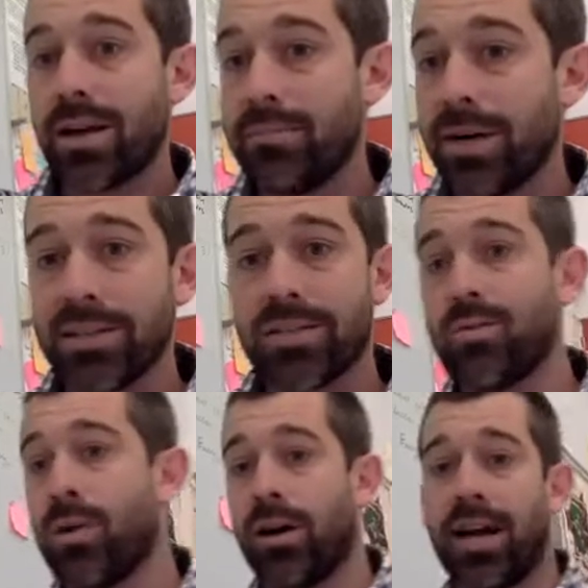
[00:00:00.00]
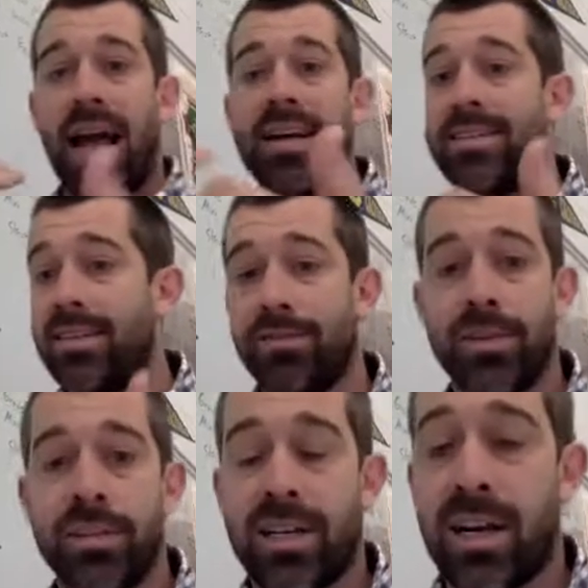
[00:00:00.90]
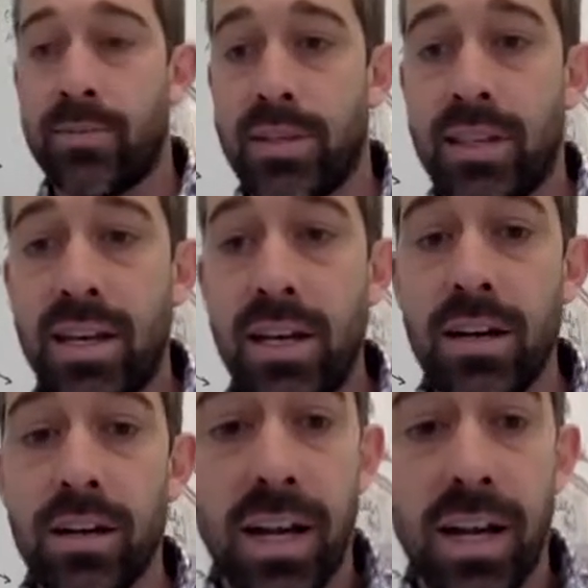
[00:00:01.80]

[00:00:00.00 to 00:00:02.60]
muscle work at different times of the year.